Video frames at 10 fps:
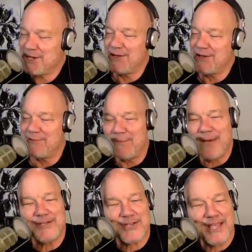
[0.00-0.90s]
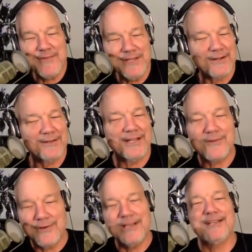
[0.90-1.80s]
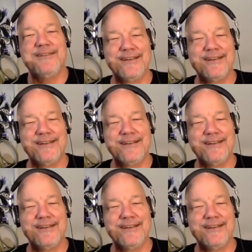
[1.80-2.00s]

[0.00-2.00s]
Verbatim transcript: to tell us about chafing or no? Go ahead.